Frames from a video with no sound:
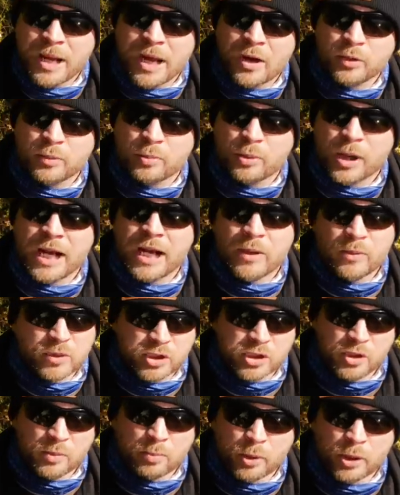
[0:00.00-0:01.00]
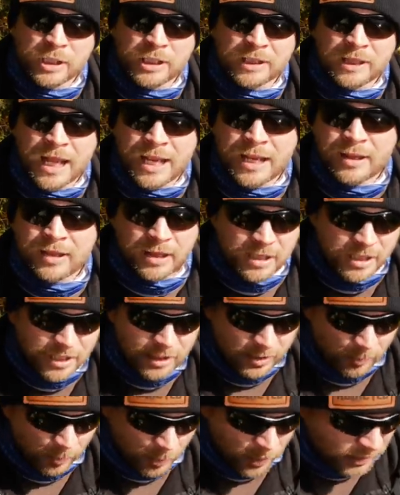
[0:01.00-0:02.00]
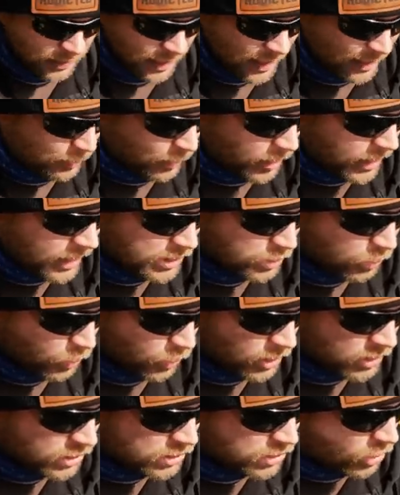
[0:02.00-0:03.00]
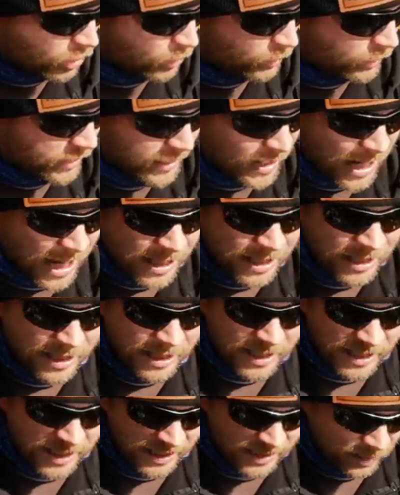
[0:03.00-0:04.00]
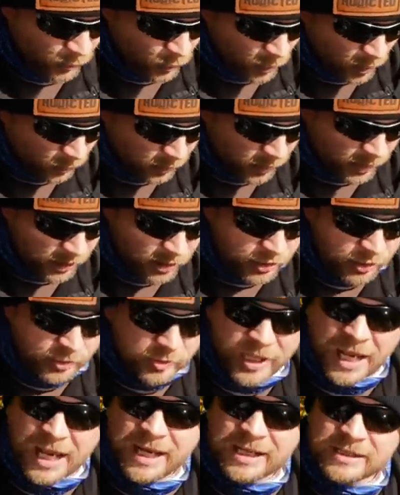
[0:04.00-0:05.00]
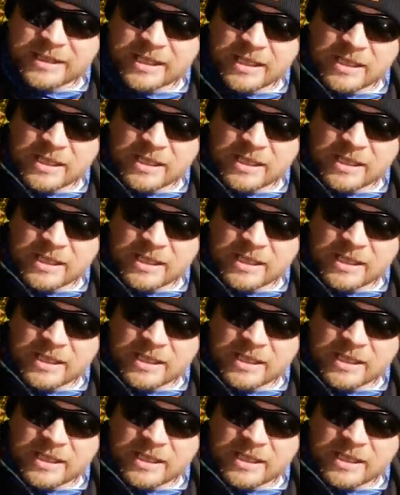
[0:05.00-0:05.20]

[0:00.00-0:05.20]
pound braid, which is a pretty light braid. So we're gonna start with that. And then what we're gonna do next